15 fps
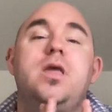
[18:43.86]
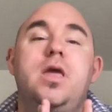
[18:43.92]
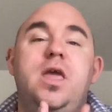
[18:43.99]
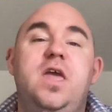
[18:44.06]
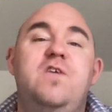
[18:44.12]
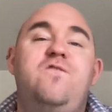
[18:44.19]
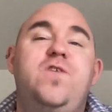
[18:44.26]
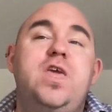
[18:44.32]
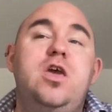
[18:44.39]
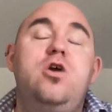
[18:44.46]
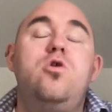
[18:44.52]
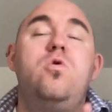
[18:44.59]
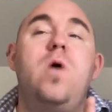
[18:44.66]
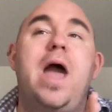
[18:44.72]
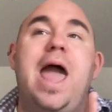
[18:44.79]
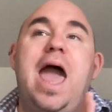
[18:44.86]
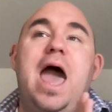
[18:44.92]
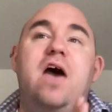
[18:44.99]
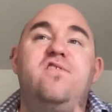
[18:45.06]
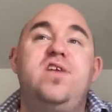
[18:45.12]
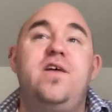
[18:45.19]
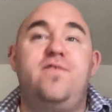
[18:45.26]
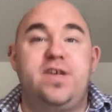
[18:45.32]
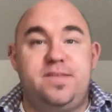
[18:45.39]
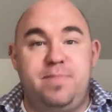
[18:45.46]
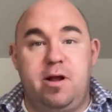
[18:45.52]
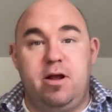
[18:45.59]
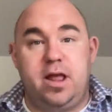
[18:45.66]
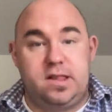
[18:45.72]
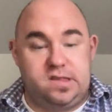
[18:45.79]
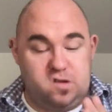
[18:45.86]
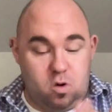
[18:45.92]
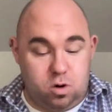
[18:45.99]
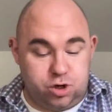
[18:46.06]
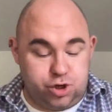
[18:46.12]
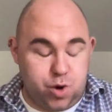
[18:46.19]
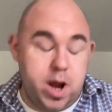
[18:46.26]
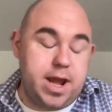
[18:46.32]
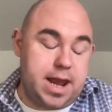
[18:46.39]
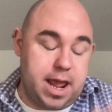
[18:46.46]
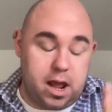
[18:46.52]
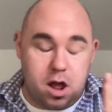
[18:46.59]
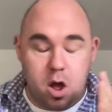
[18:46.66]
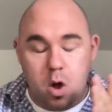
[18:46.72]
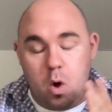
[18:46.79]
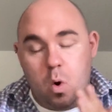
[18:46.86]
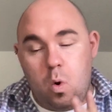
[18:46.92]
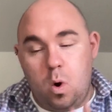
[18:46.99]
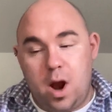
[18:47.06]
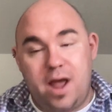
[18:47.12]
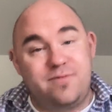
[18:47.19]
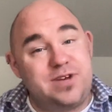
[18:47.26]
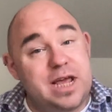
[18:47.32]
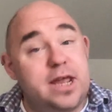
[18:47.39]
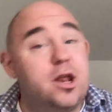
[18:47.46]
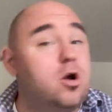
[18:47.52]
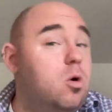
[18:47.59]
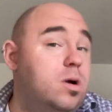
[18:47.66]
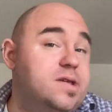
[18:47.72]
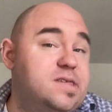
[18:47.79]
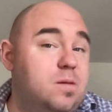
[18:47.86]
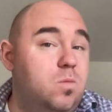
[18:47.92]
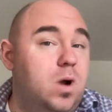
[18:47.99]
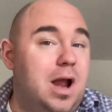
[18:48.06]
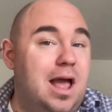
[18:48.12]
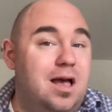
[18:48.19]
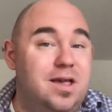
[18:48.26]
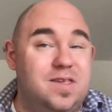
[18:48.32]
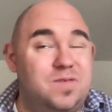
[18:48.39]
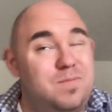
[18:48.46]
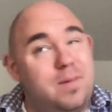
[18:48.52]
If you have enough experience or training or have taken a course somewhere else,